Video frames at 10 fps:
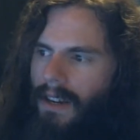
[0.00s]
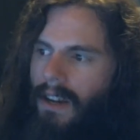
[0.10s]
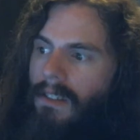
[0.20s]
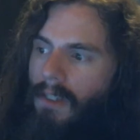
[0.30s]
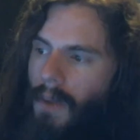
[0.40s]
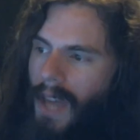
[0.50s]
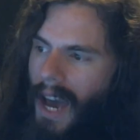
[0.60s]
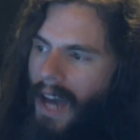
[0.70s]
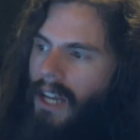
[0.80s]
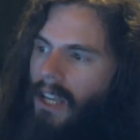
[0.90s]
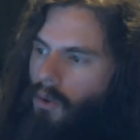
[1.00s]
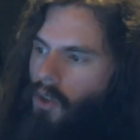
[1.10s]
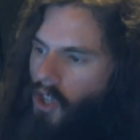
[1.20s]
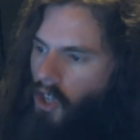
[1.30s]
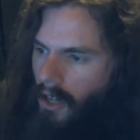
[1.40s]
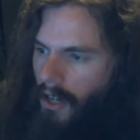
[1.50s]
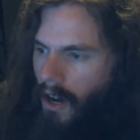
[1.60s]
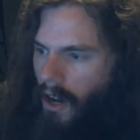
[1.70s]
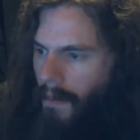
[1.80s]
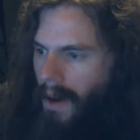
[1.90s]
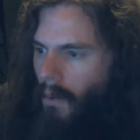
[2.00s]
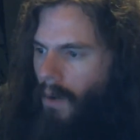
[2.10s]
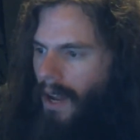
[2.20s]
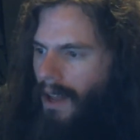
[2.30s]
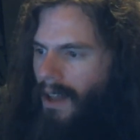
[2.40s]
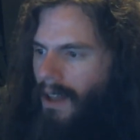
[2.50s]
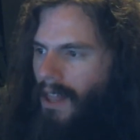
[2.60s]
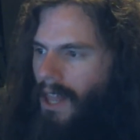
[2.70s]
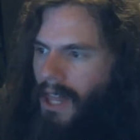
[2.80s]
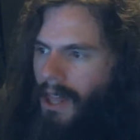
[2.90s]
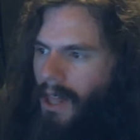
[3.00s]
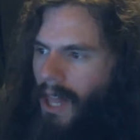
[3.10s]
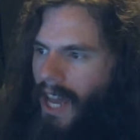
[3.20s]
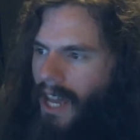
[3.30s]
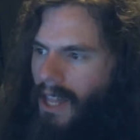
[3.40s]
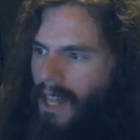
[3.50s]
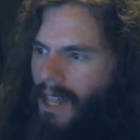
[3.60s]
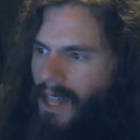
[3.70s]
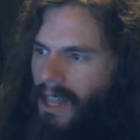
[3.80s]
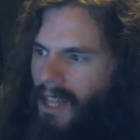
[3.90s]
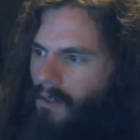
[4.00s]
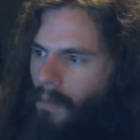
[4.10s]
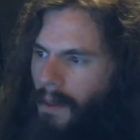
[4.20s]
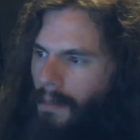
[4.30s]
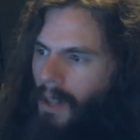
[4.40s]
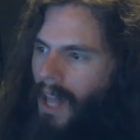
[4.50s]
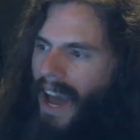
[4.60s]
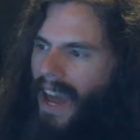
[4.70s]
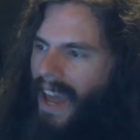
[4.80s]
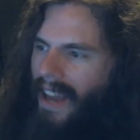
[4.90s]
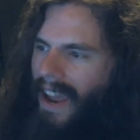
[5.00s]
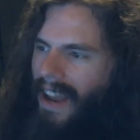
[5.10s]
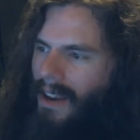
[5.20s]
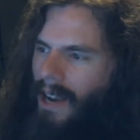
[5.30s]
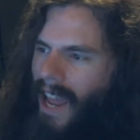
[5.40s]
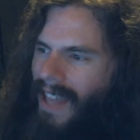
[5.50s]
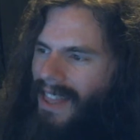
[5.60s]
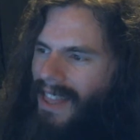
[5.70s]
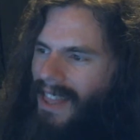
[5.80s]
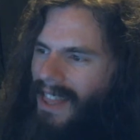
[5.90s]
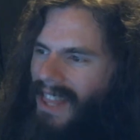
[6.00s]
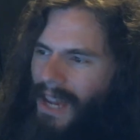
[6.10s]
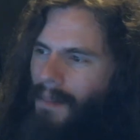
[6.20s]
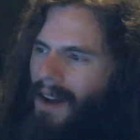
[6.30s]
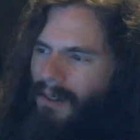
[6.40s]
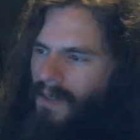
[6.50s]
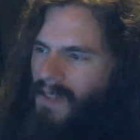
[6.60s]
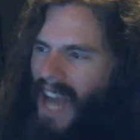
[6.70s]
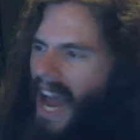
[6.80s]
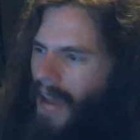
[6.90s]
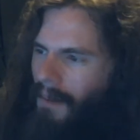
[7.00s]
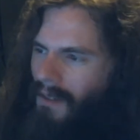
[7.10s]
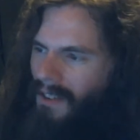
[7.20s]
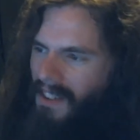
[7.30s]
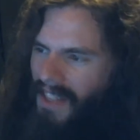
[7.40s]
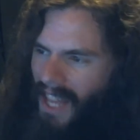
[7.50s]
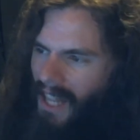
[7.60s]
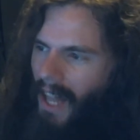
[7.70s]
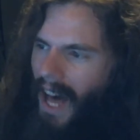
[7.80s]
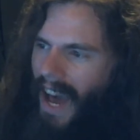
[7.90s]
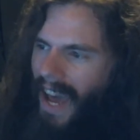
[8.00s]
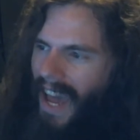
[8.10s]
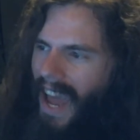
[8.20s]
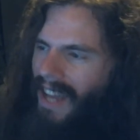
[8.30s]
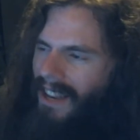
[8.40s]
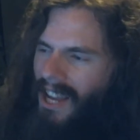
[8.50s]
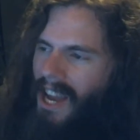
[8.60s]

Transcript: So yeah, you should talk about why like these people lie and and and the amount of times they lie and